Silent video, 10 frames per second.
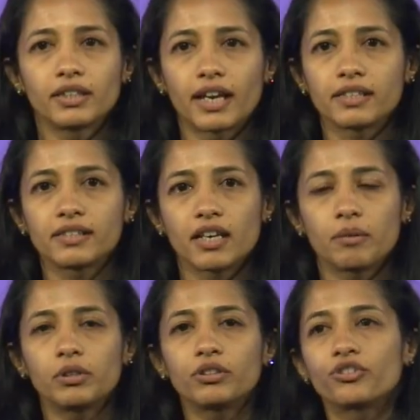that is
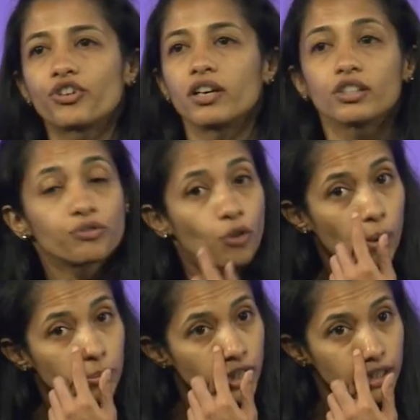able to
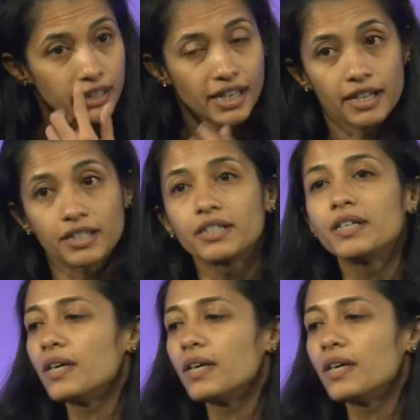transform content